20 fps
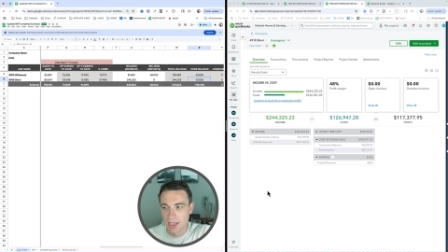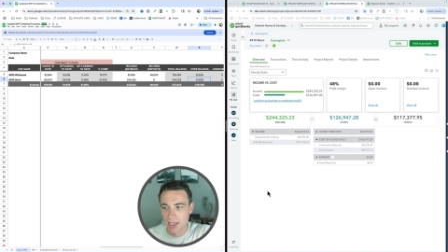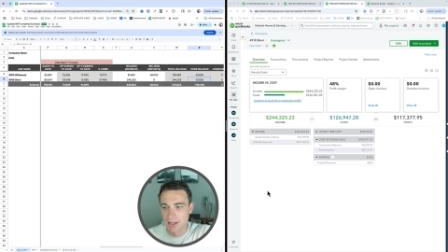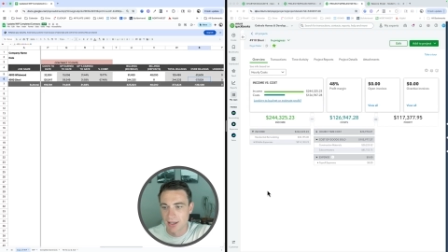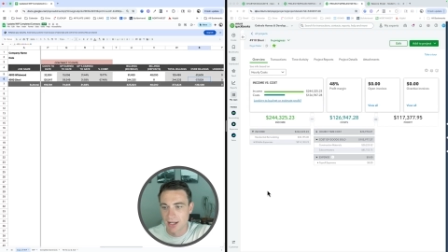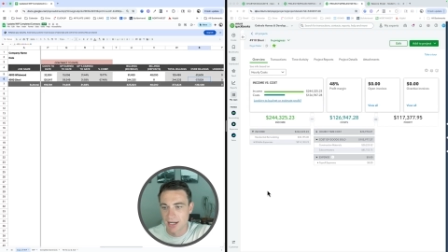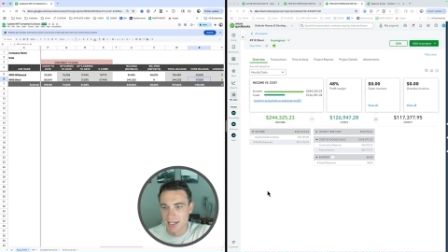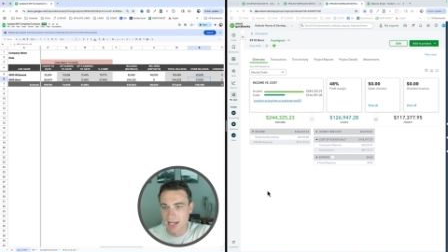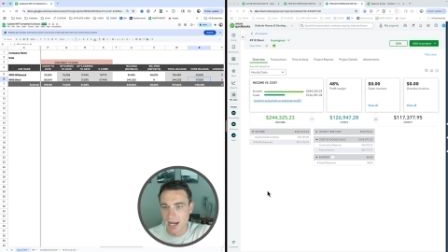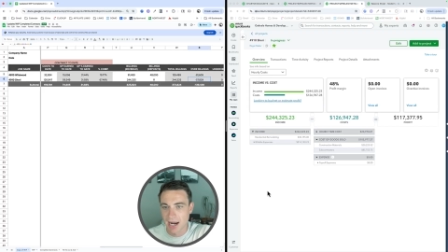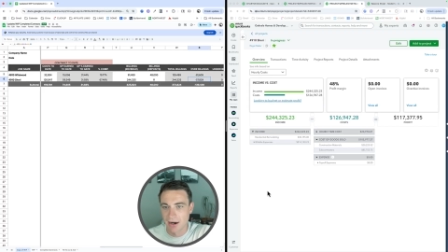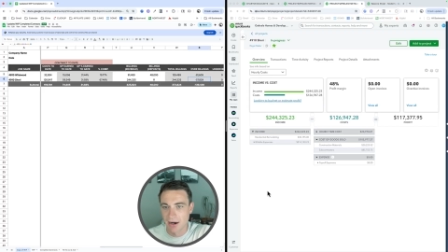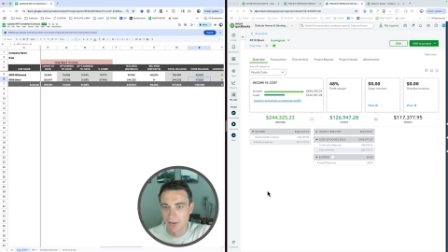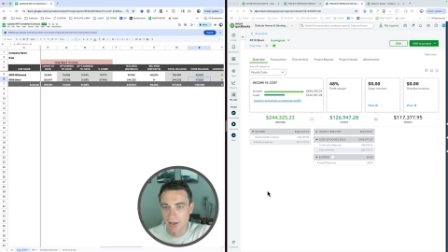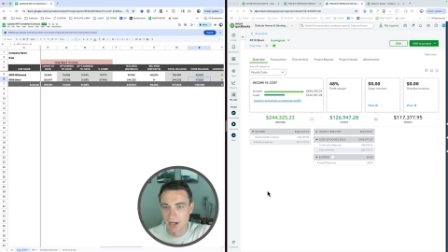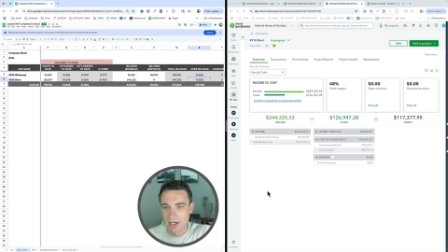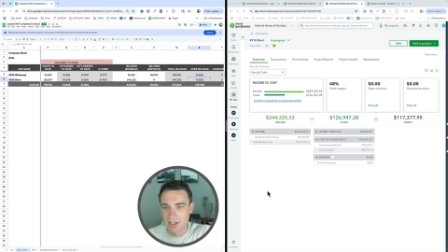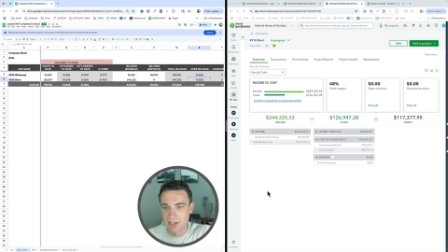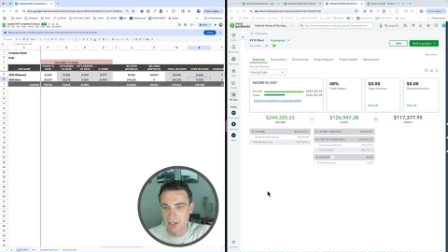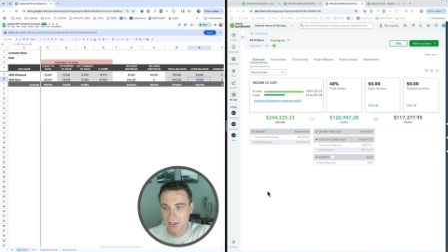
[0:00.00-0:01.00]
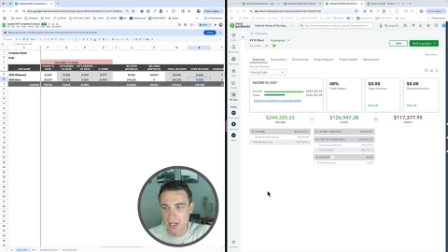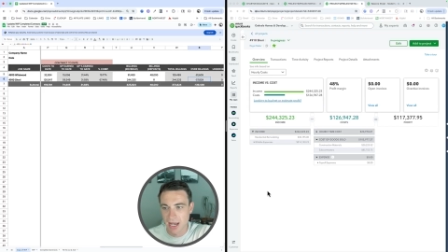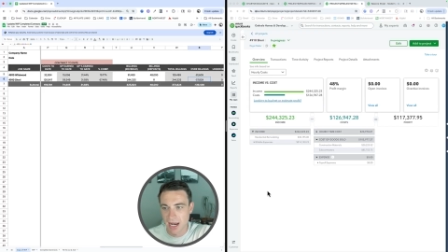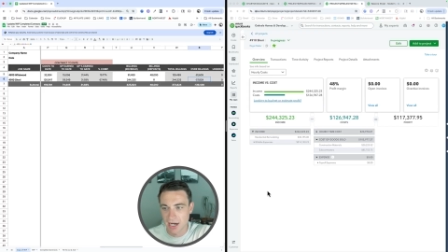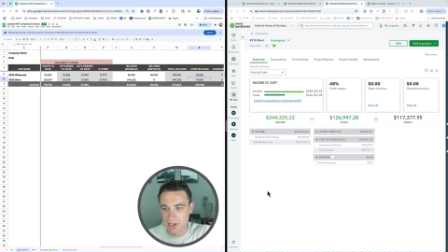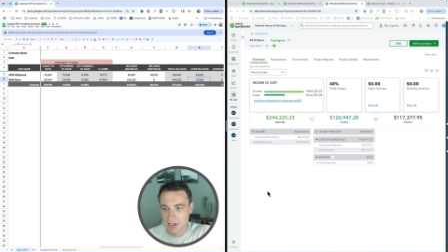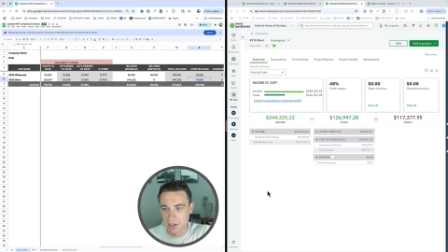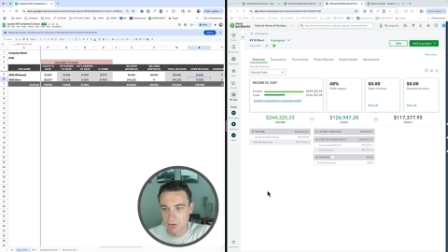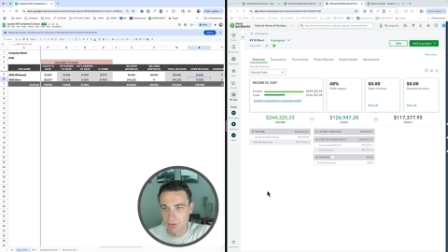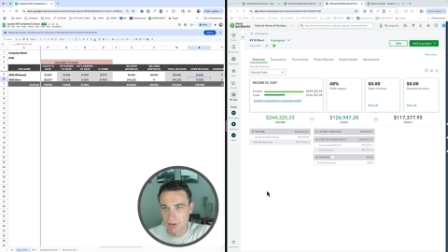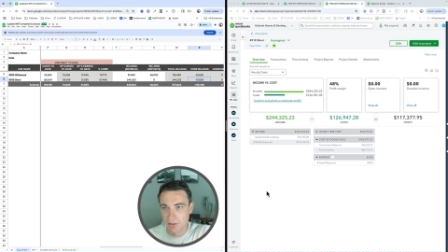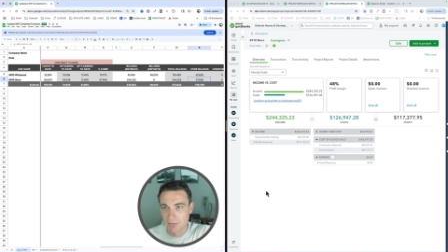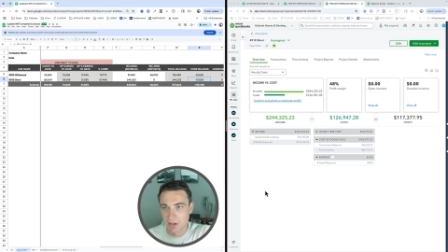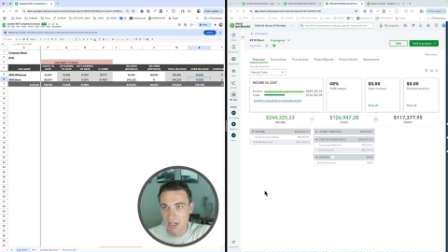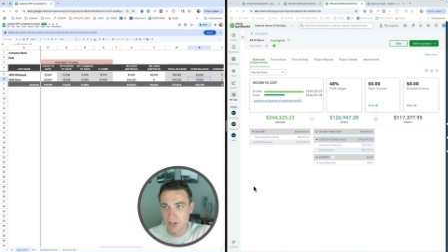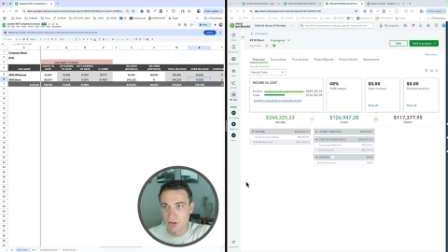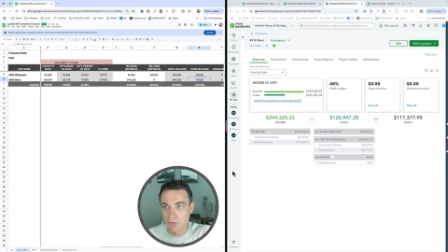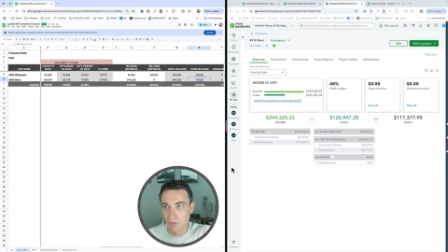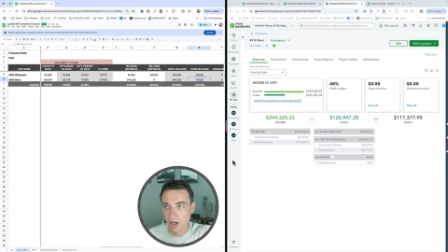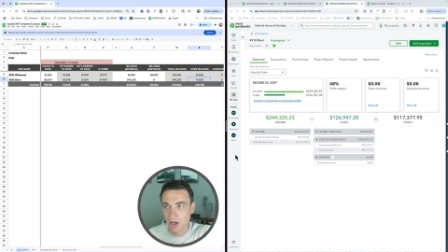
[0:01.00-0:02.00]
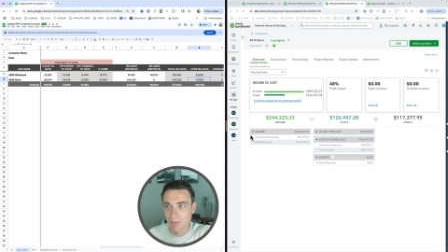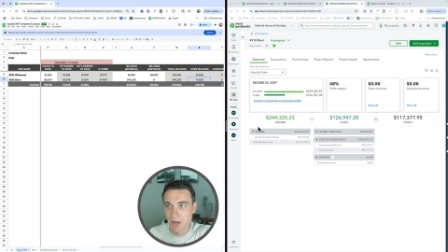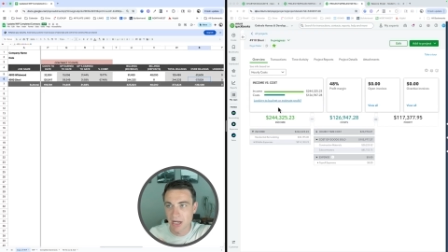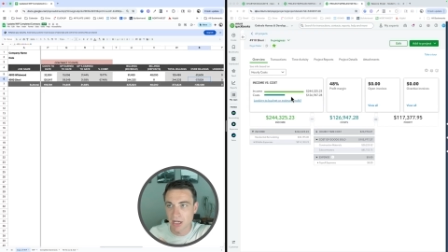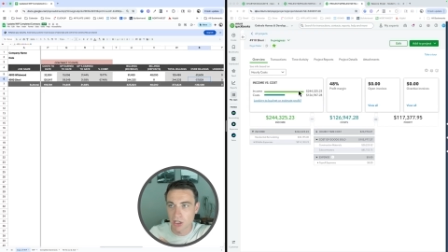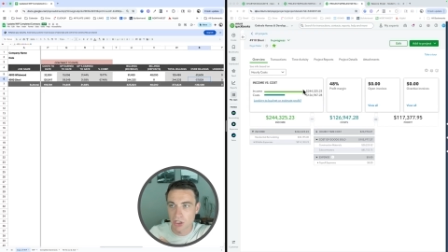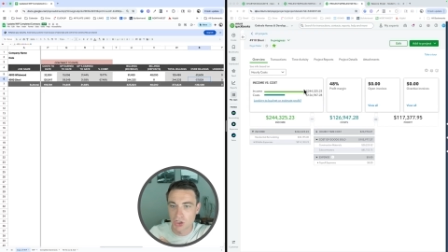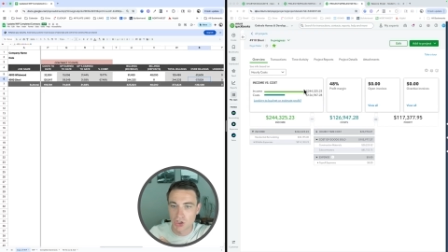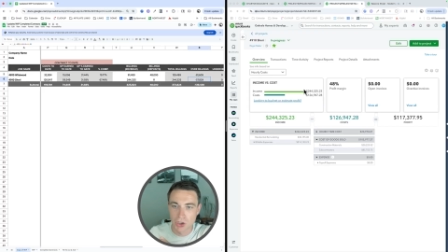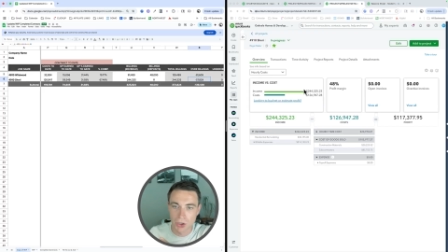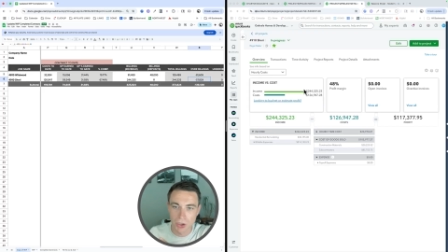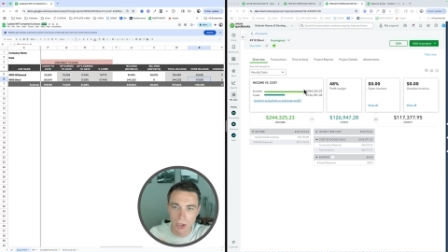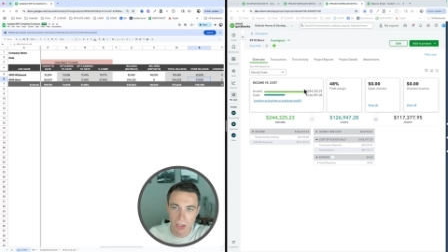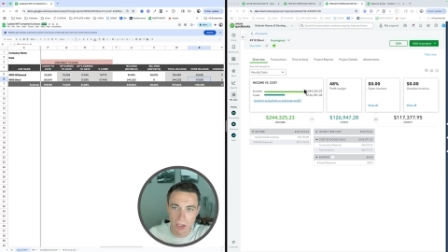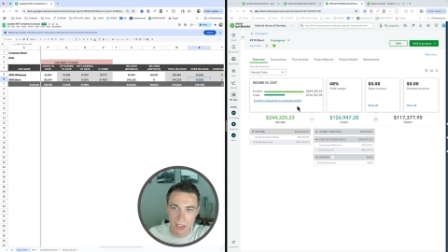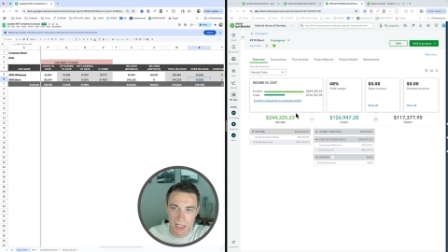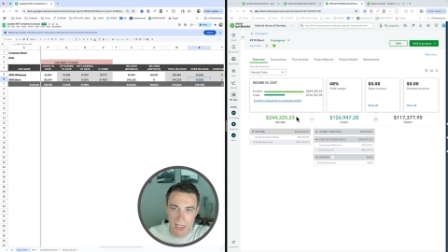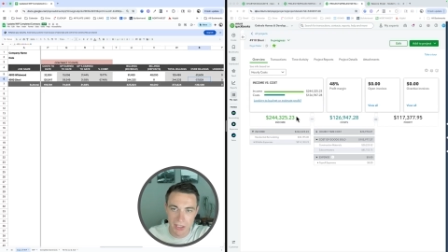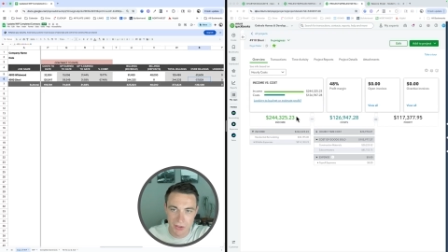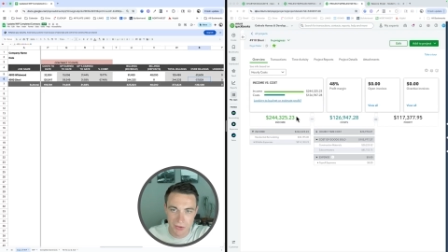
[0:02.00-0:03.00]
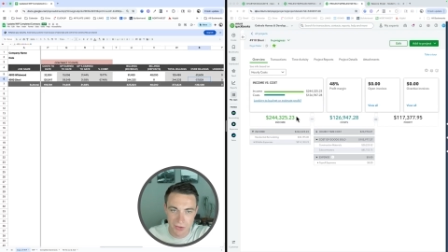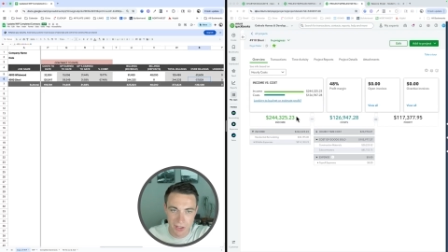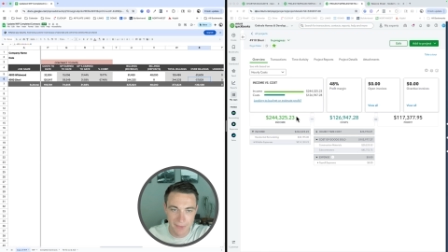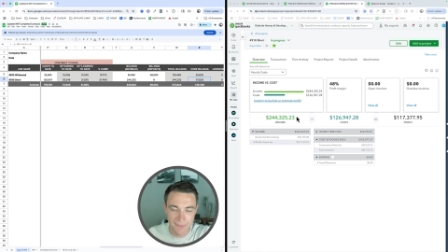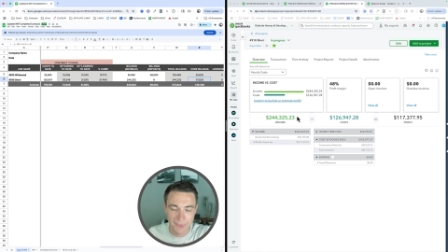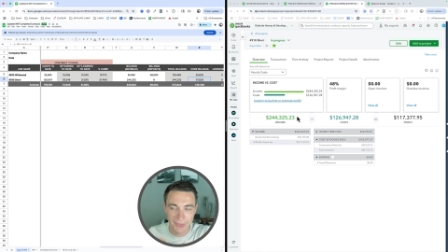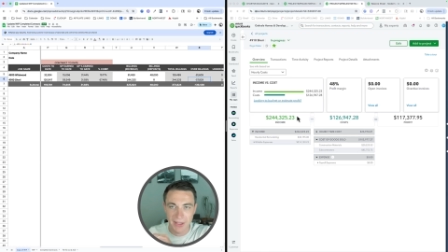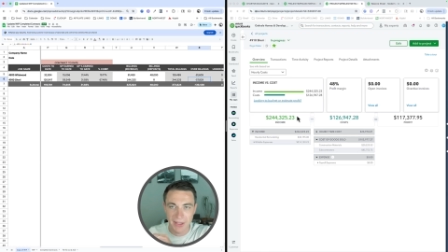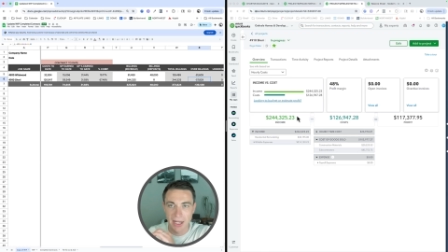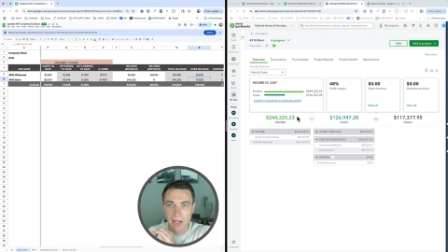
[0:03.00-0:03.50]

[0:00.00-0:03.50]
that is higher than it's actually going to be. So we're gonna make a journal entry.